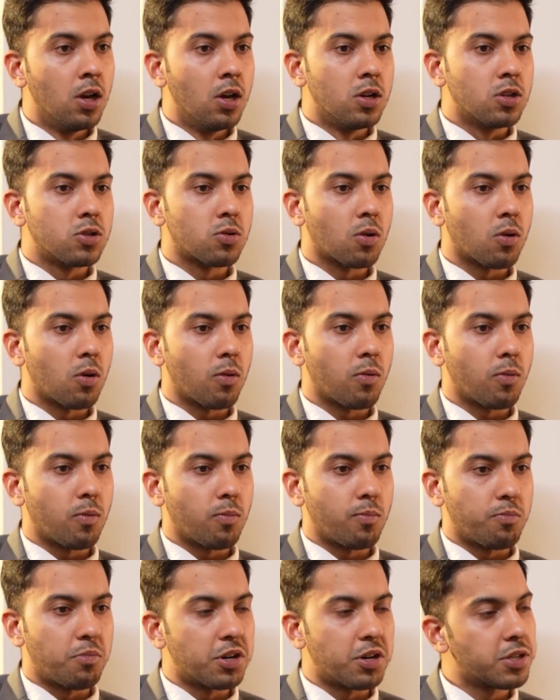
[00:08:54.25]
So
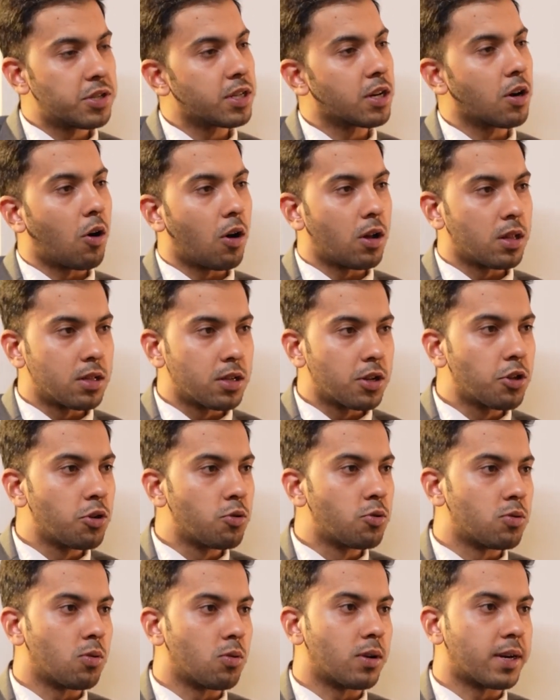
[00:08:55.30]
merging all the
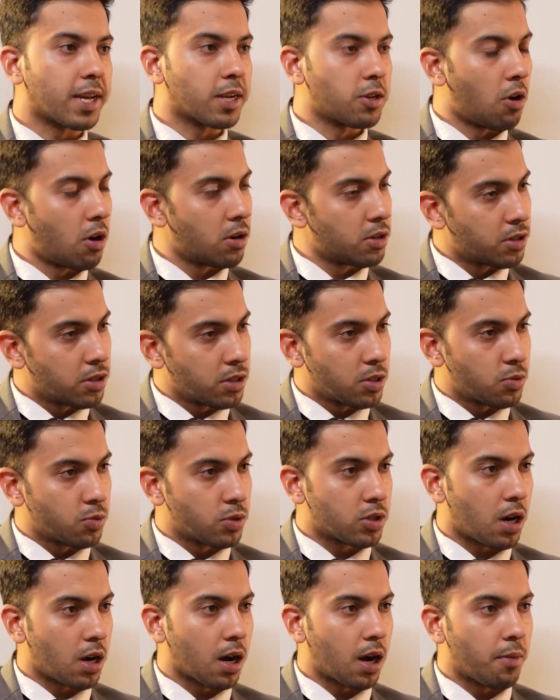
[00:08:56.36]
new technologies which
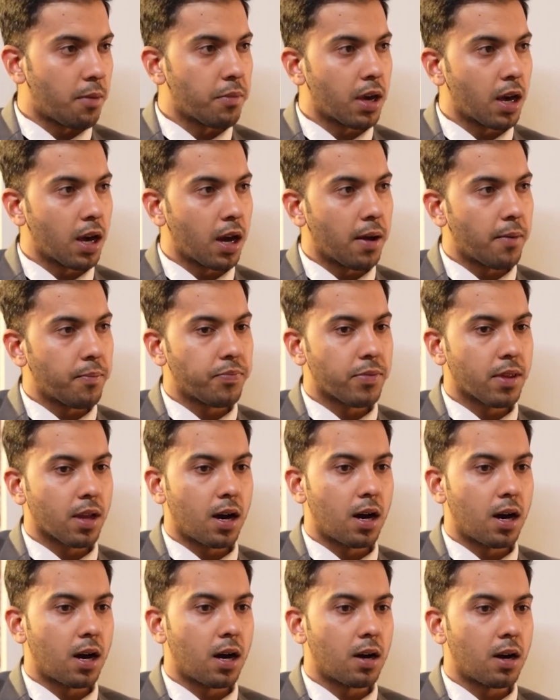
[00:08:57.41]
are coming,
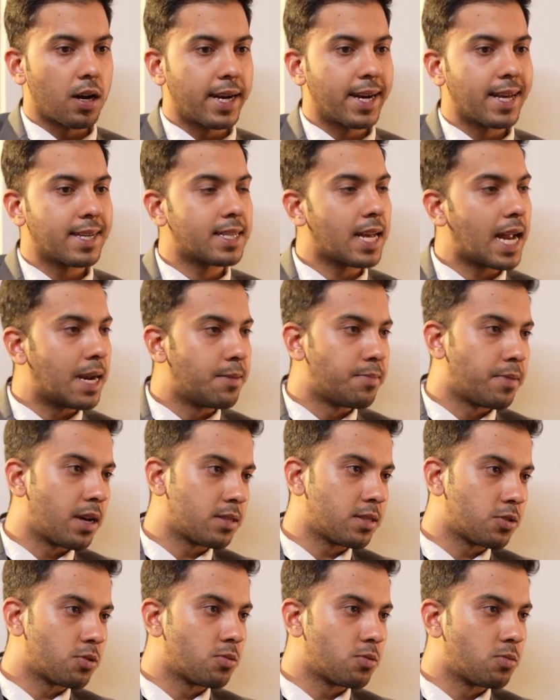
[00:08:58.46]
it has helped us
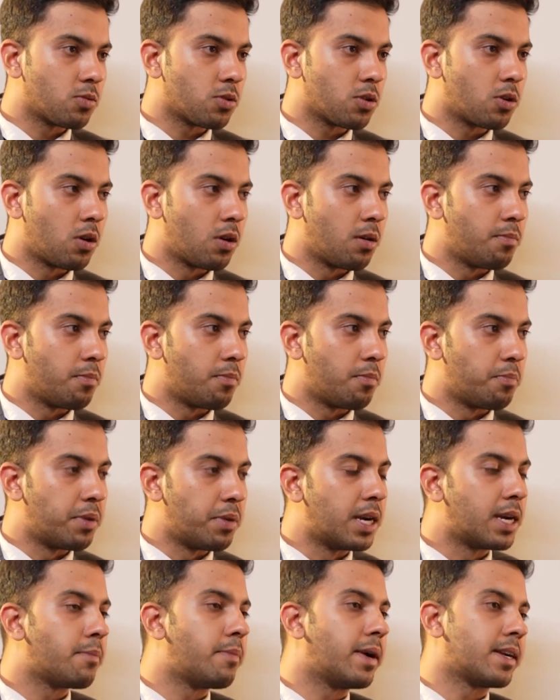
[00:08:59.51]
to
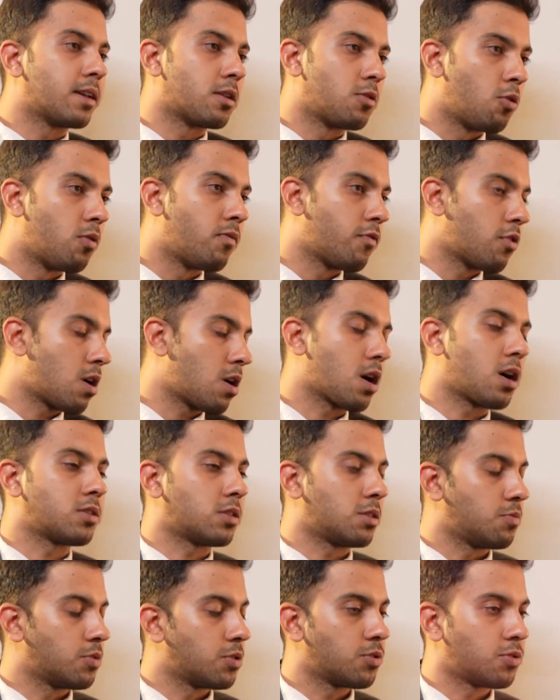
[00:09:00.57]
build a better home for our
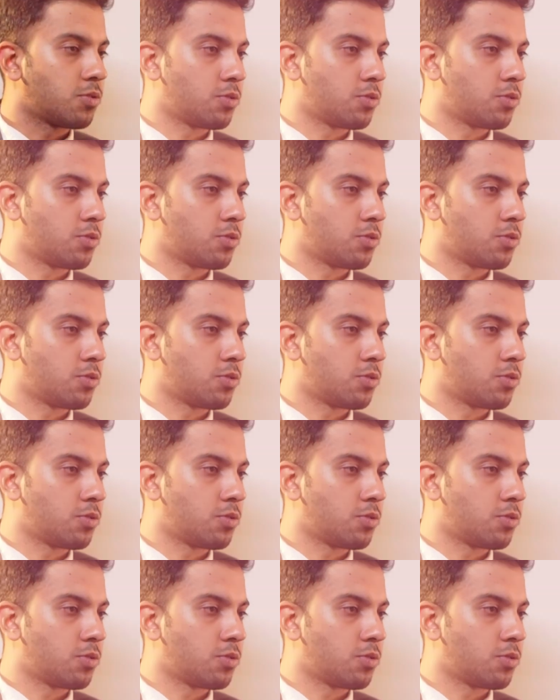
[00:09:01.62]
customers.